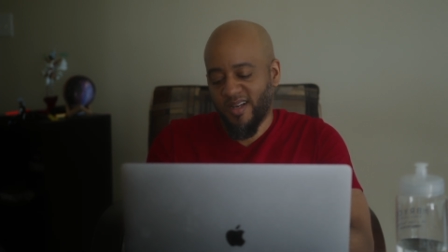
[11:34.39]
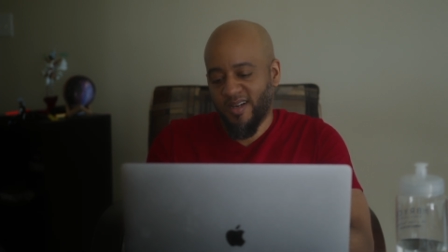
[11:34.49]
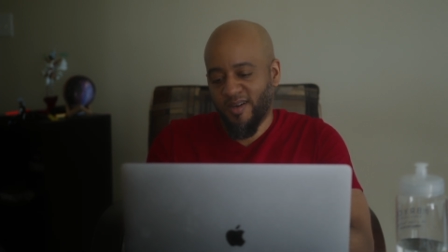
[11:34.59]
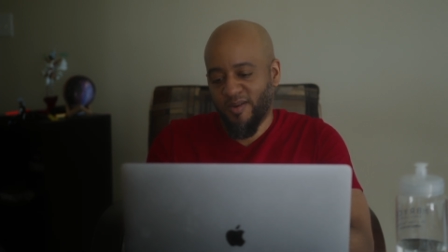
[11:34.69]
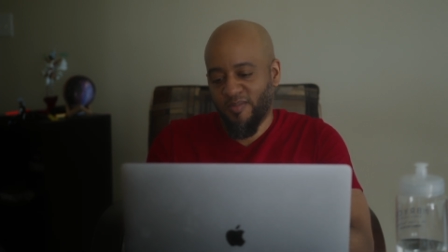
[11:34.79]

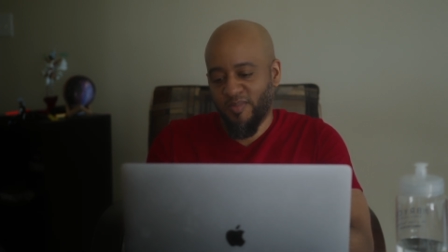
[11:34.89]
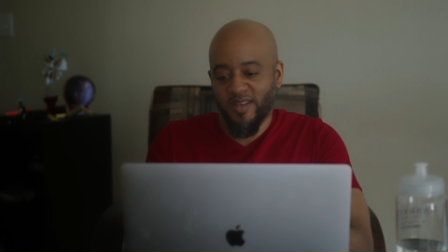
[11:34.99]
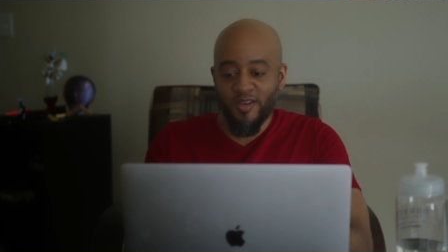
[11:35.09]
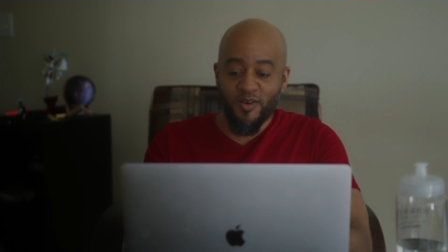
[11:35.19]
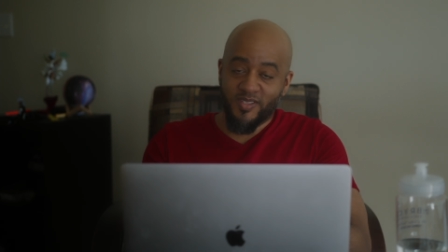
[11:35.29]
Um,
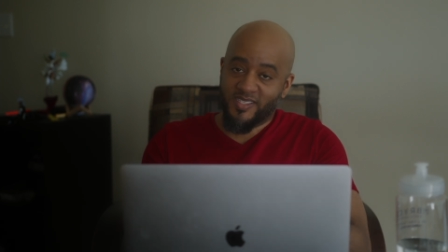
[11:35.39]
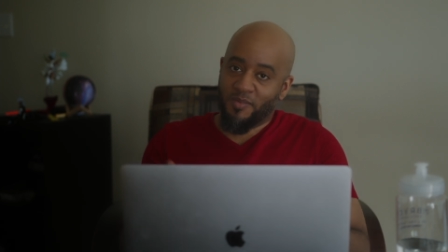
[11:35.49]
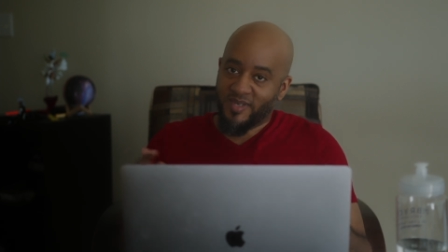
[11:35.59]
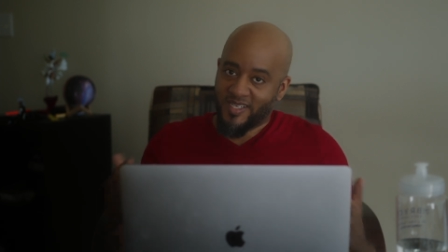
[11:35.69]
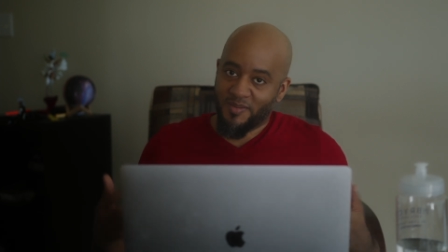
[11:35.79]
but you know,
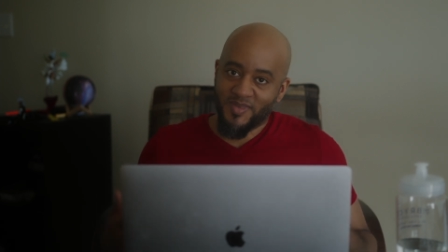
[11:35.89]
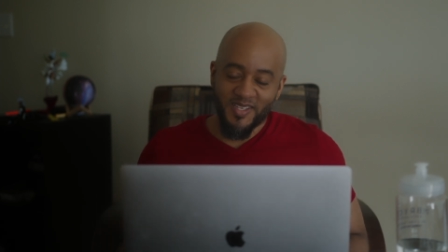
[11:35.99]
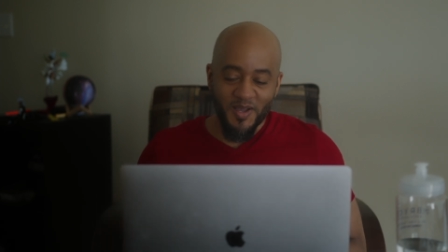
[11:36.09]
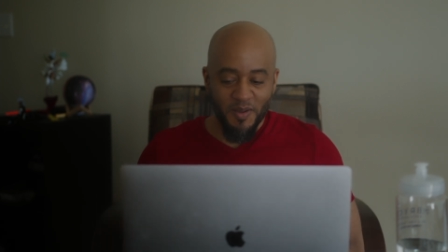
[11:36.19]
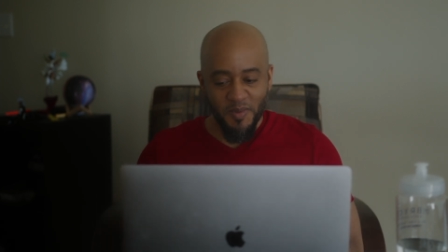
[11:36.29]
summertime is
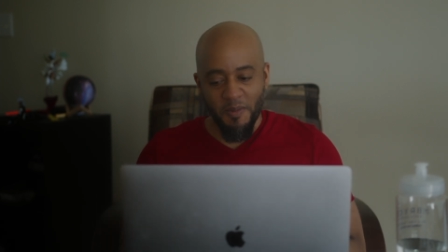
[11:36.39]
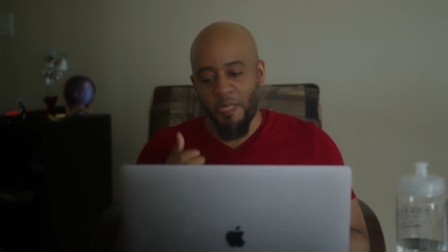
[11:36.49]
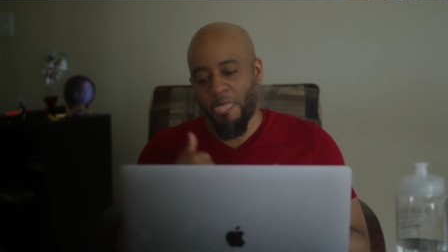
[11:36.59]
coming.